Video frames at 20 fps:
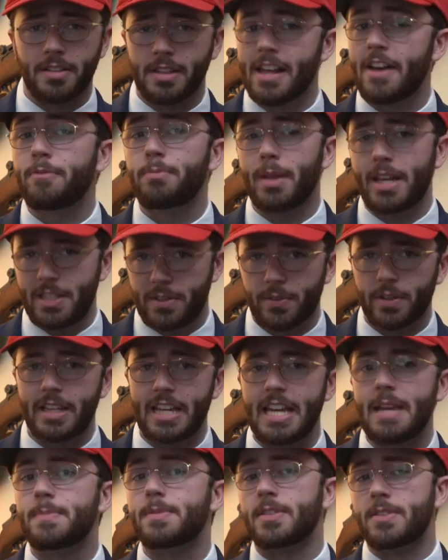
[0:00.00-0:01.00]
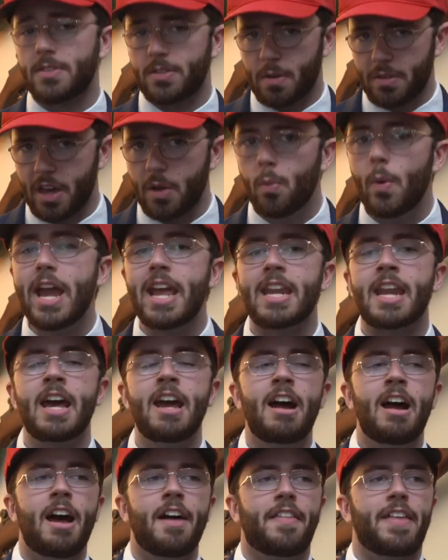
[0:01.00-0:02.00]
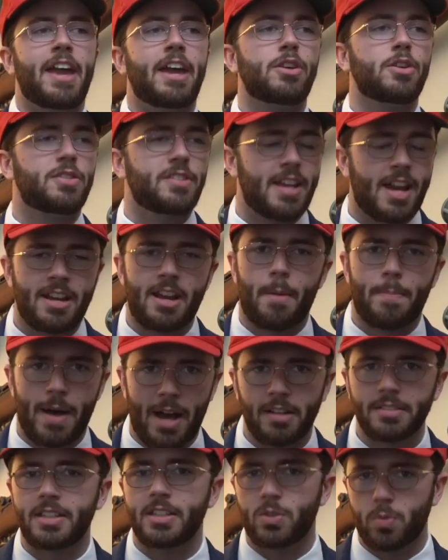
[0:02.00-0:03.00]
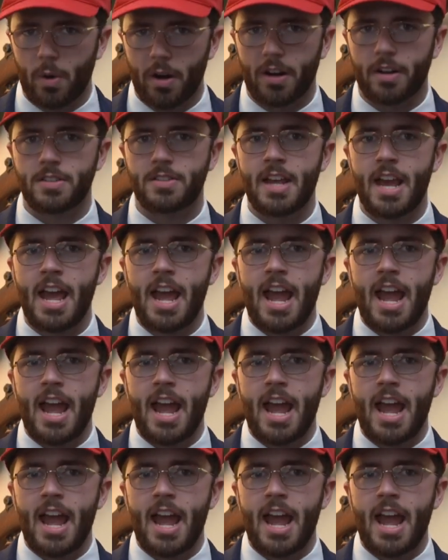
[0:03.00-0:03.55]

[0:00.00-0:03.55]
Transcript: the left plays for keeps, so they win. They understand how politics works.